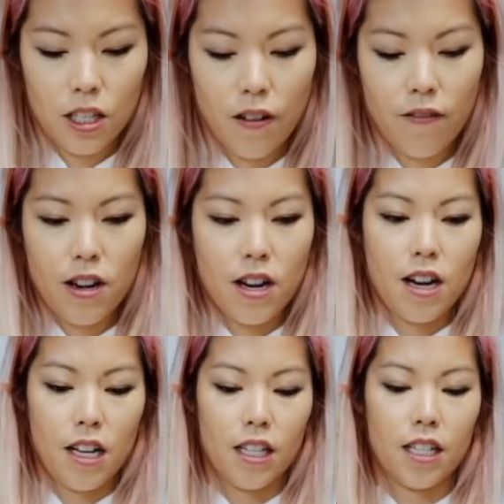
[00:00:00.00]
Shove it in
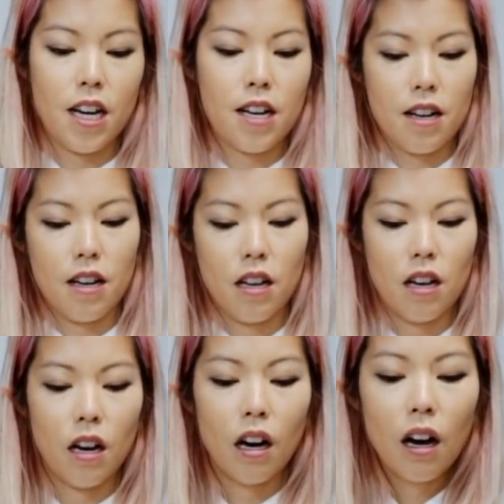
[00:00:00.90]
there nice and tight.
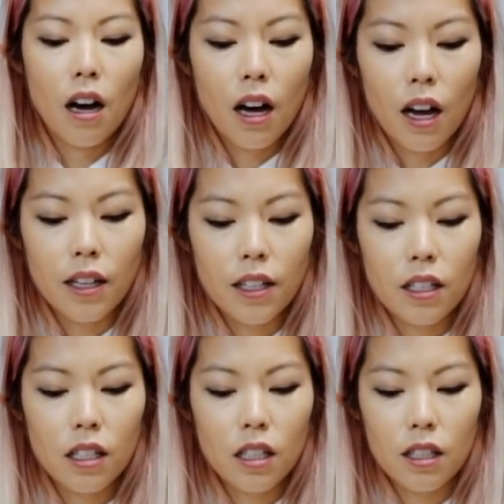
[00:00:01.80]

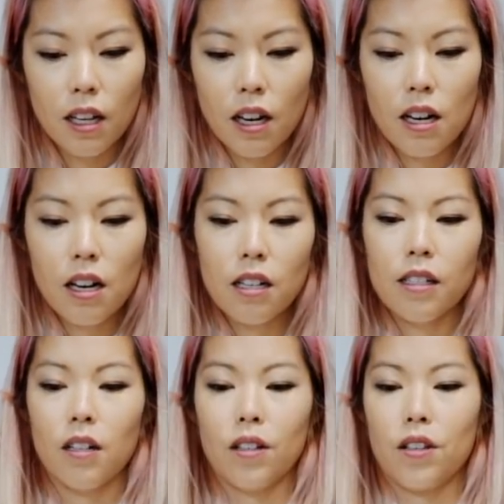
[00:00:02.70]
And ta-da!
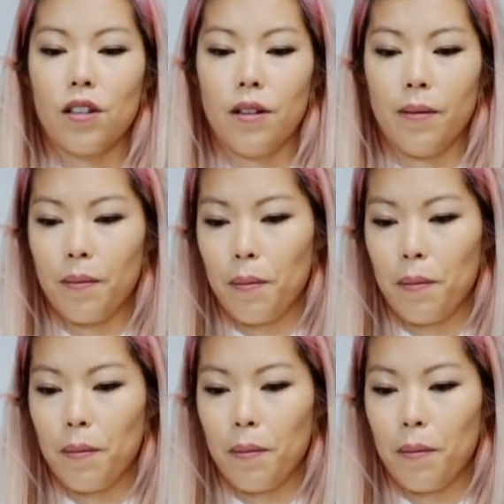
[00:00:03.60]
That looks good.